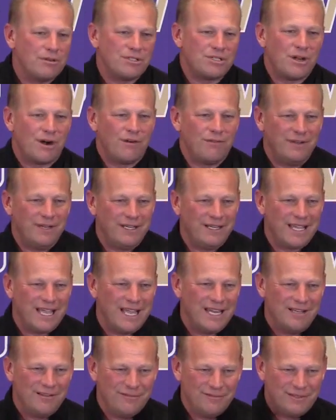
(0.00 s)
and starving
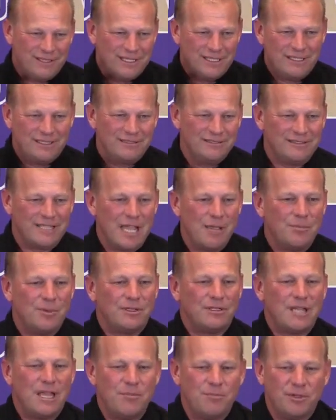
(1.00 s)
kind of
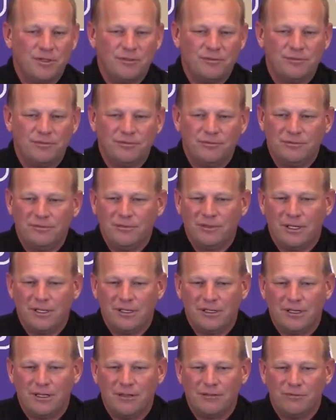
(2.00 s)
type
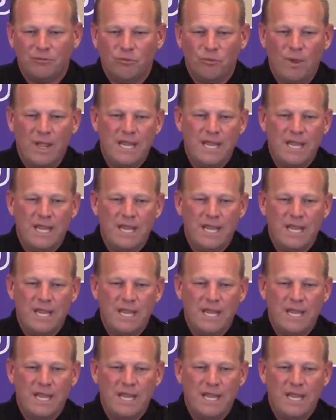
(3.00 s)
of